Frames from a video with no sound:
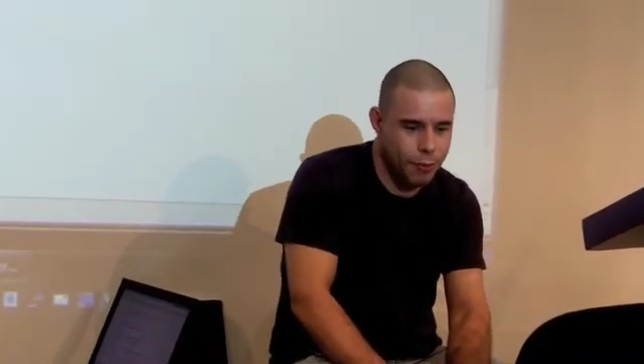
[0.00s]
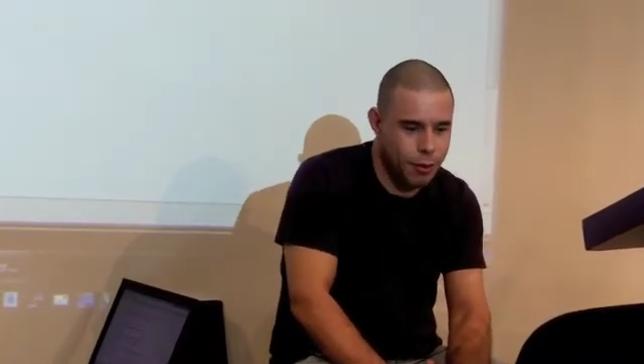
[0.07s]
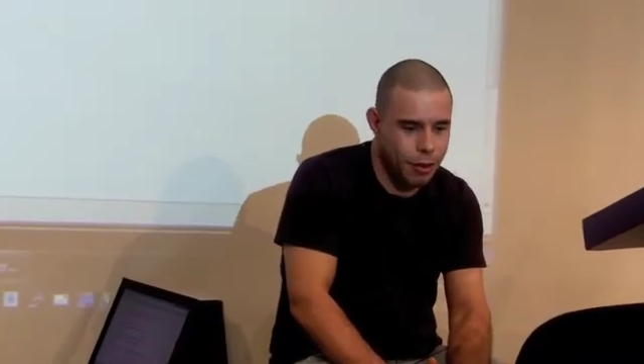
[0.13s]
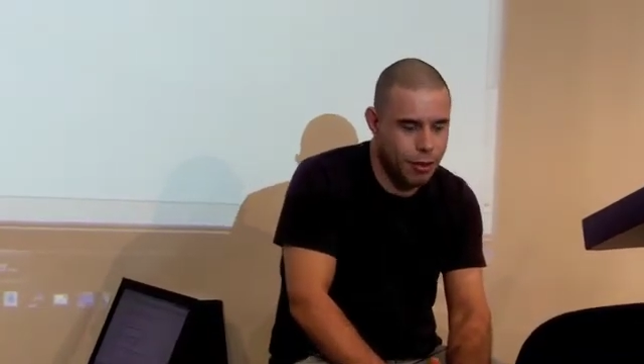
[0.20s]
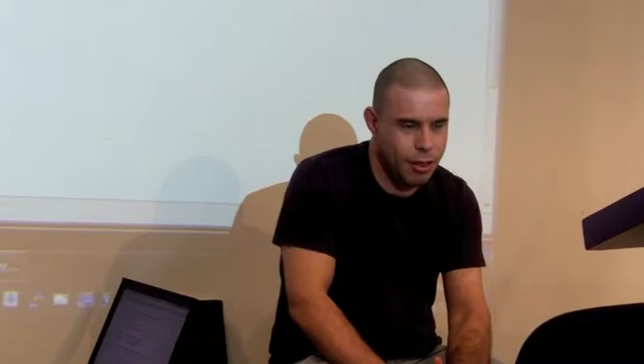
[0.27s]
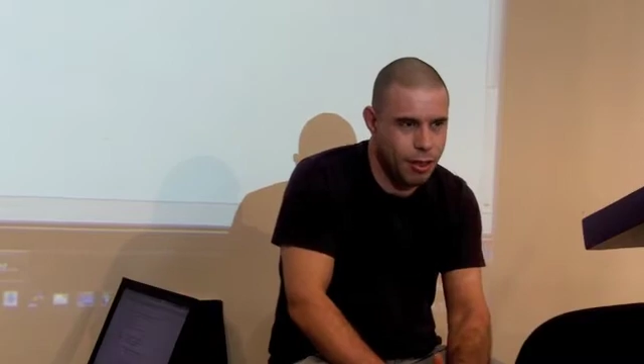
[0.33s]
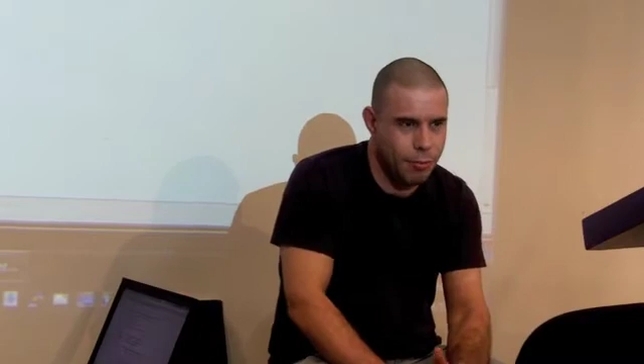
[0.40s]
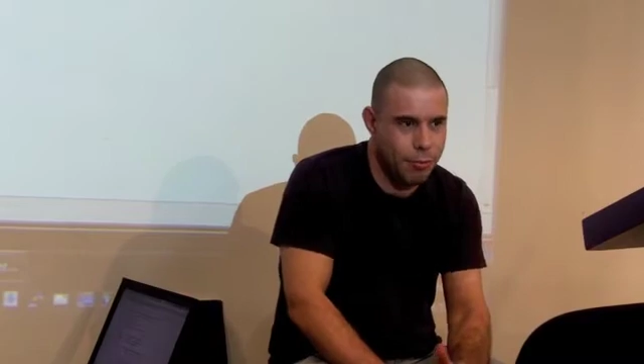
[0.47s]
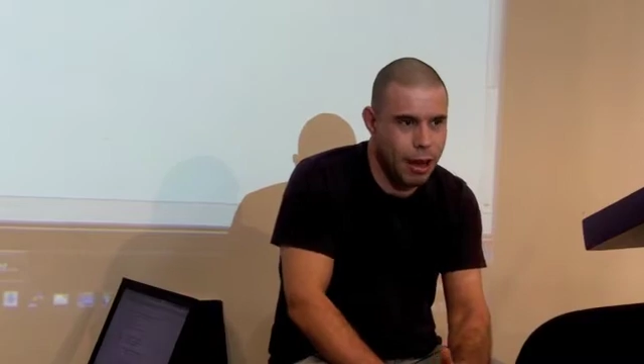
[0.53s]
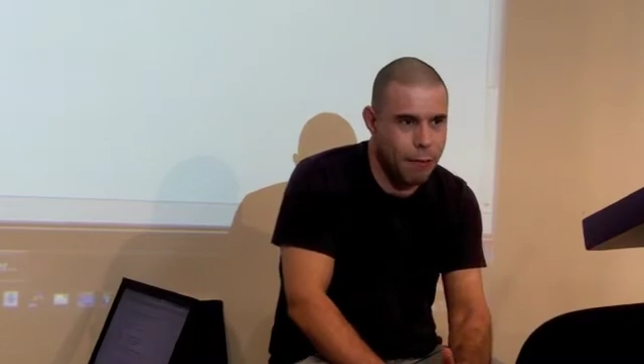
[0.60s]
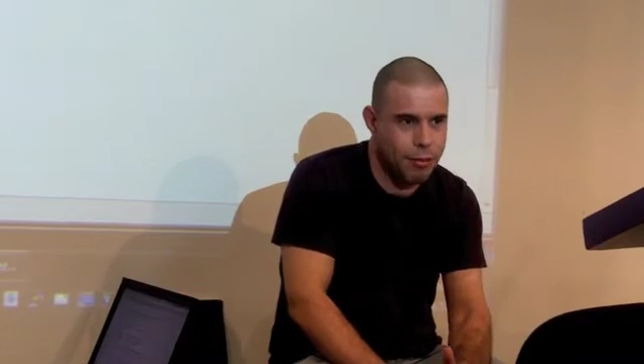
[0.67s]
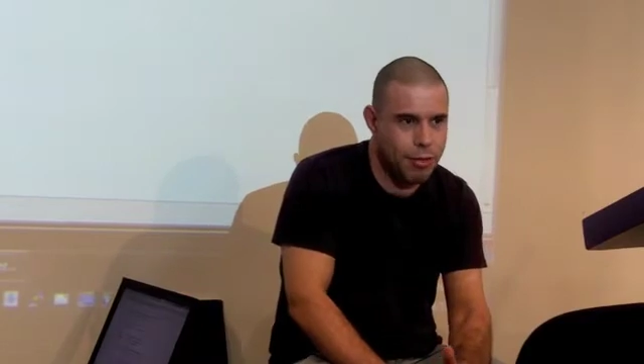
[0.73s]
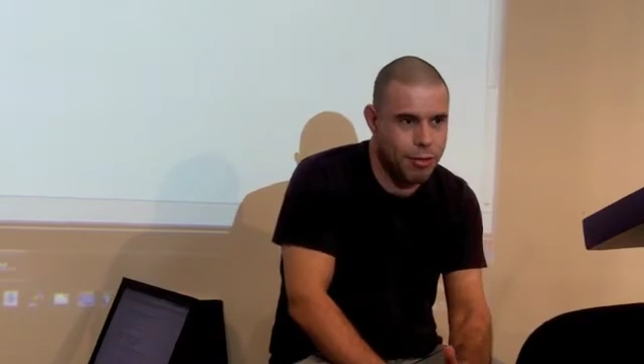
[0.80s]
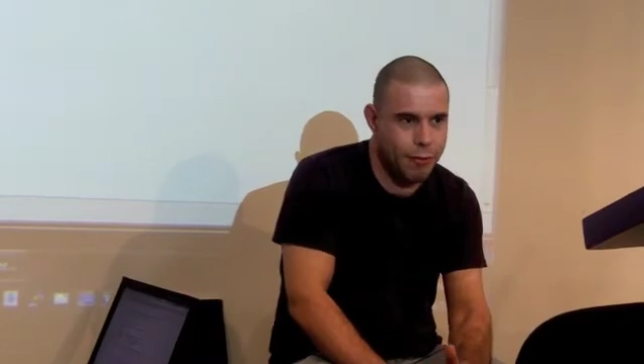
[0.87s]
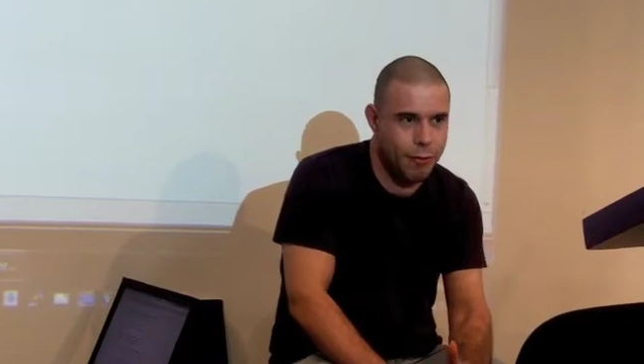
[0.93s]
that
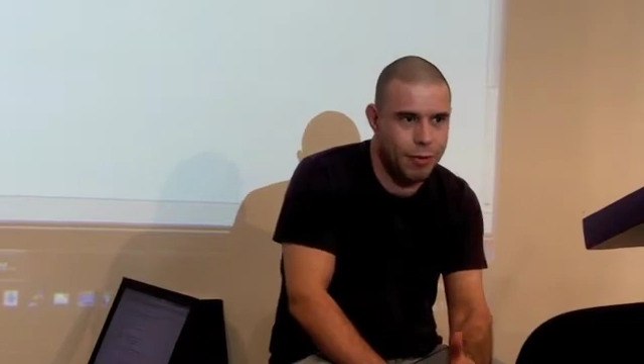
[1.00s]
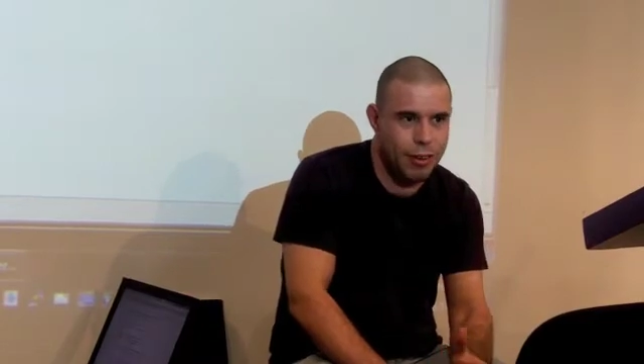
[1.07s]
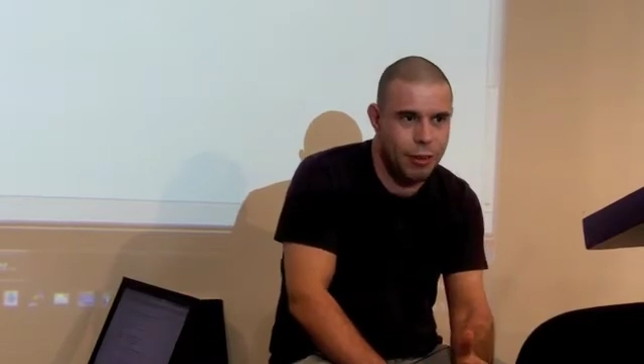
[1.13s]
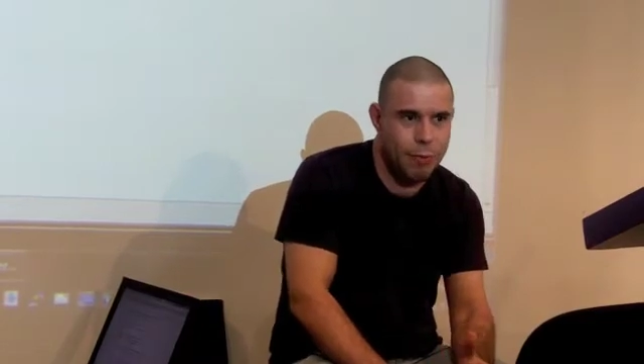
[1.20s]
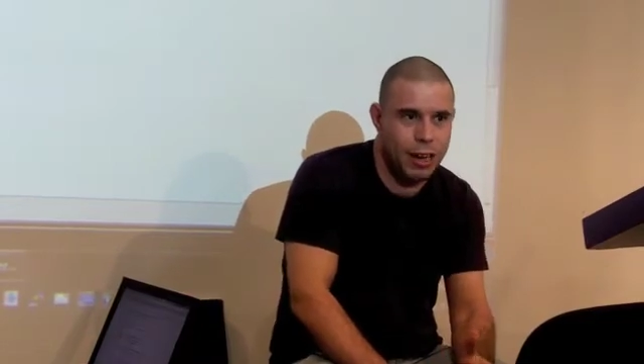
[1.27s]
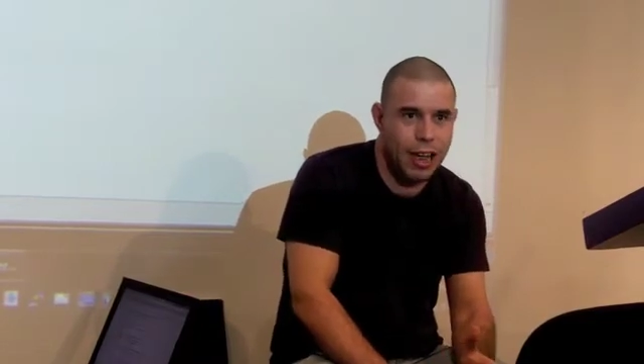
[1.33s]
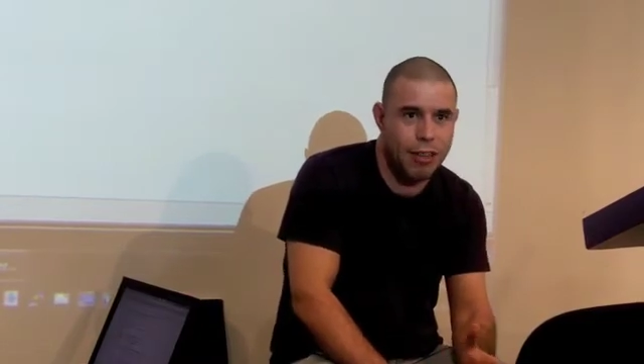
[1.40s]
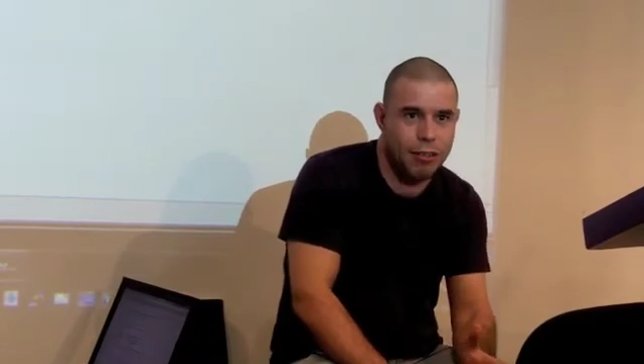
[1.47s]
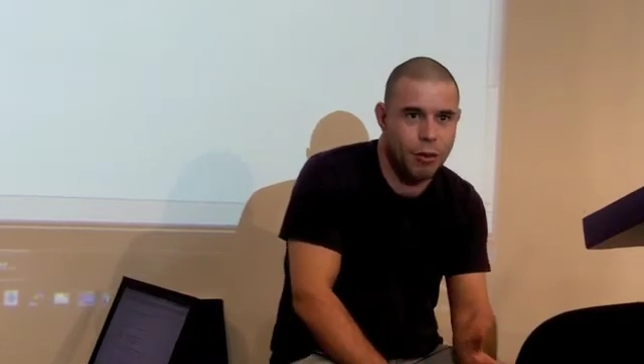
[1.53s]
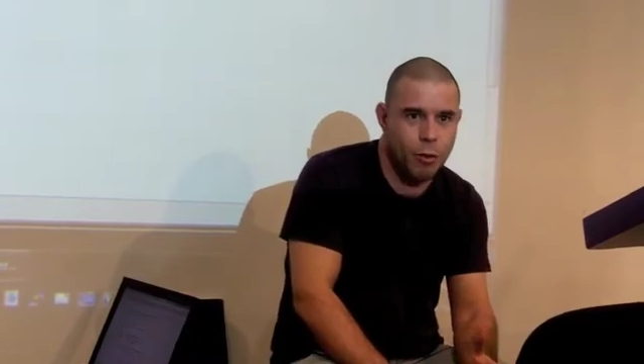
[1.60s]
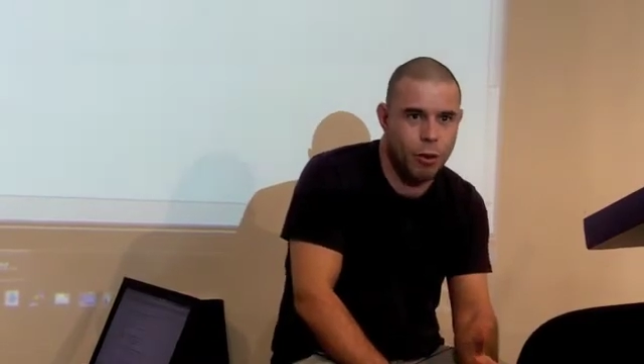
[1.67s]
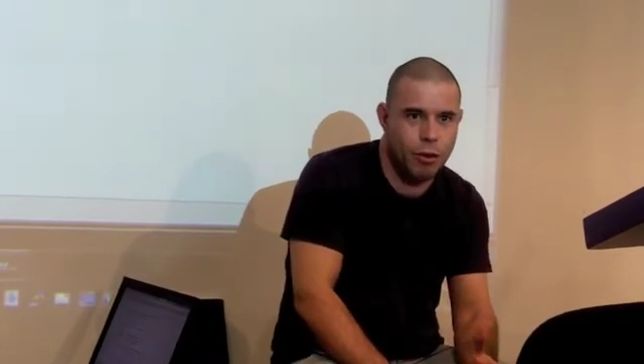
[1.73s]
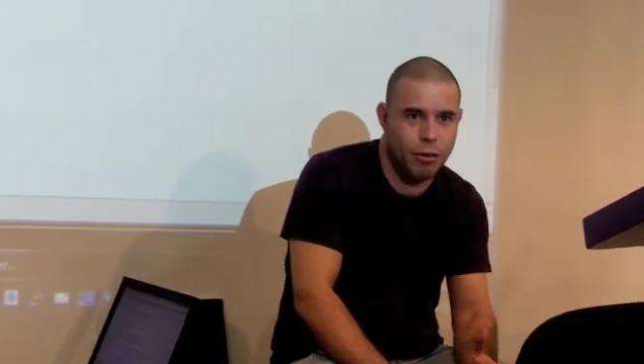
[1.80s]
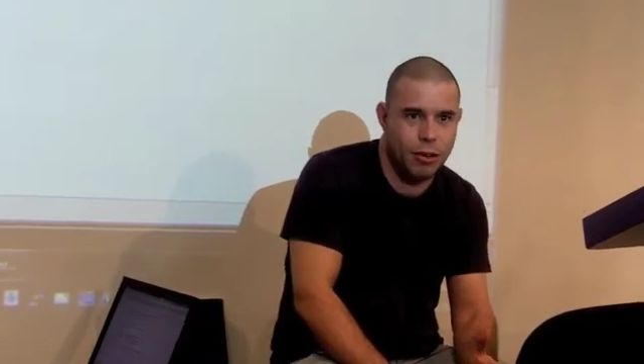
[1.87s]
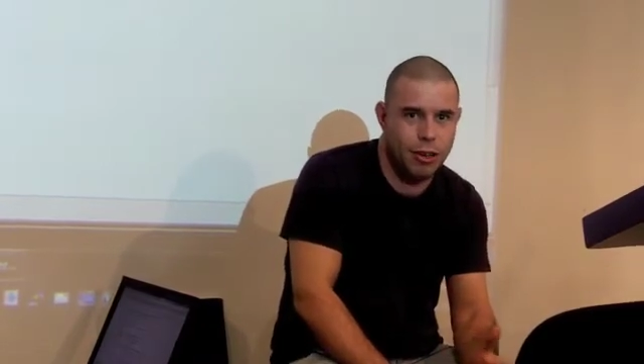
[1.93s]
maps the GPS
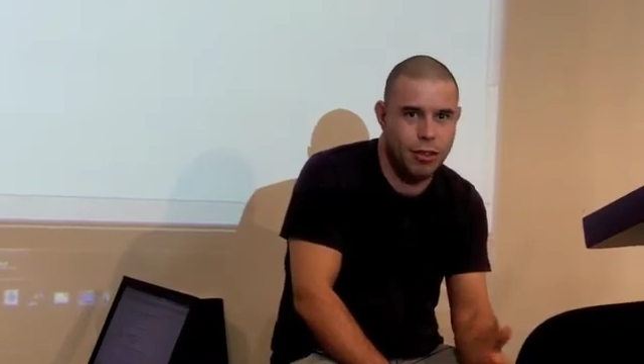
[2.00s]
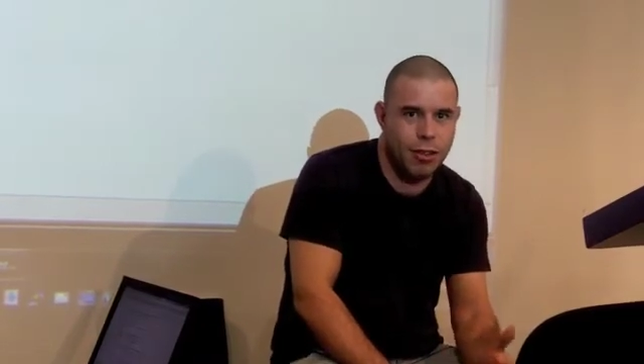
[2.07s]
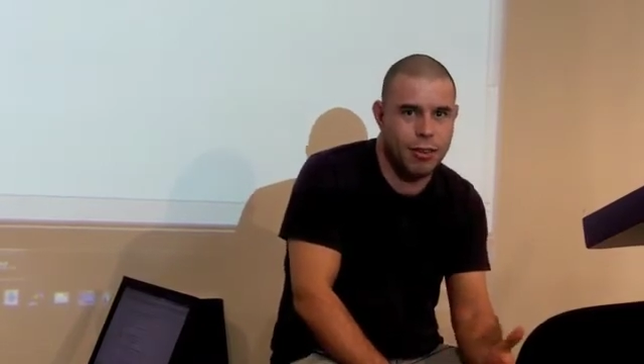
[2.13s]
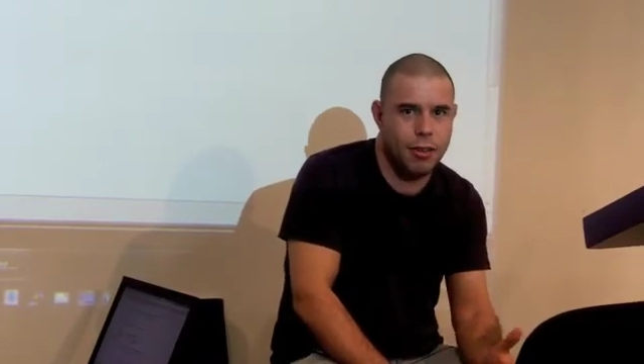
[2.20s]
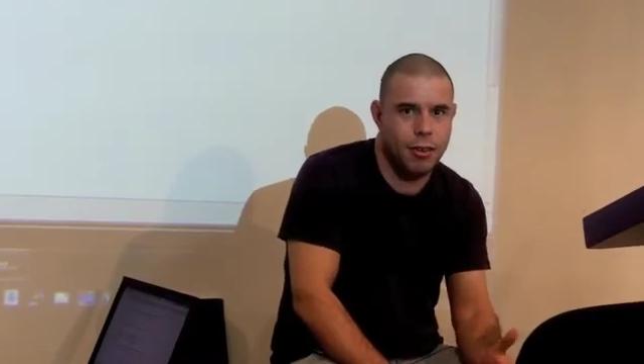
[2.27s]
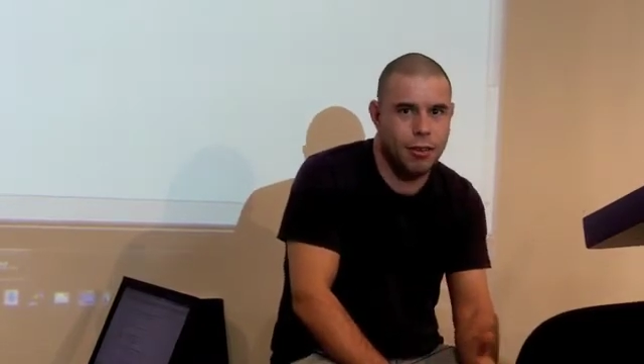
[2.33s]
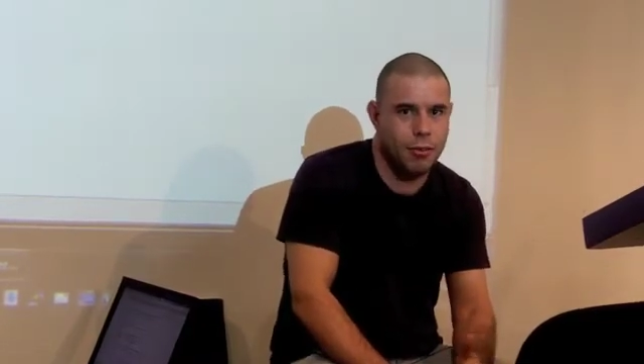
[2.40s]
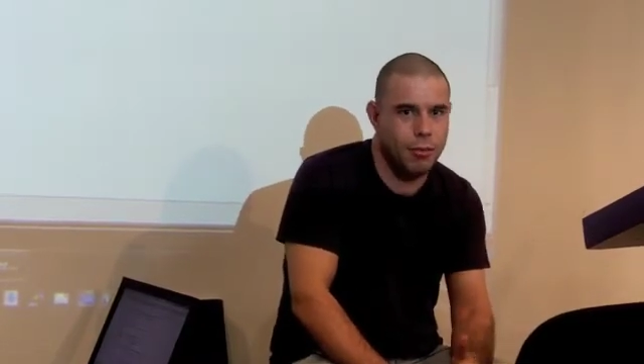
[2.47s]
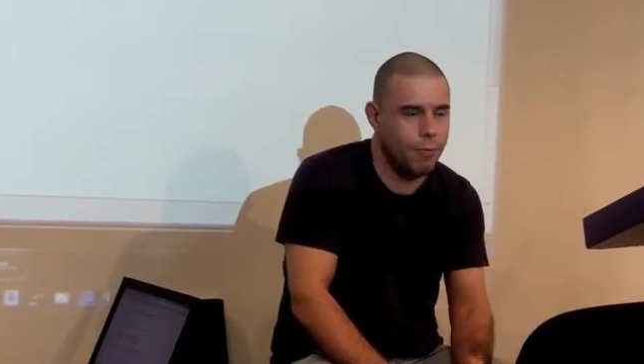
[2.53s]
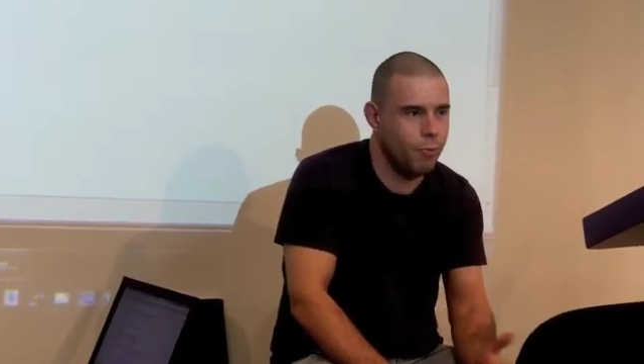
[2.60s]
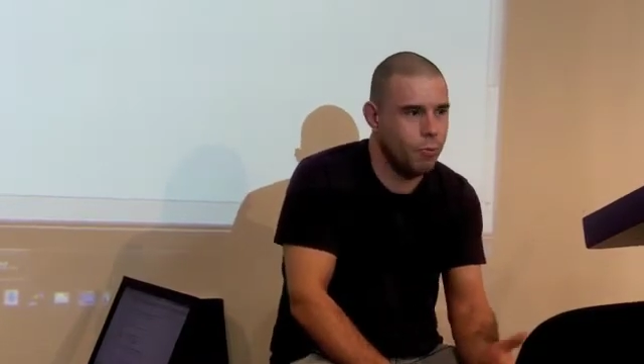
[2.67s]
coordinates to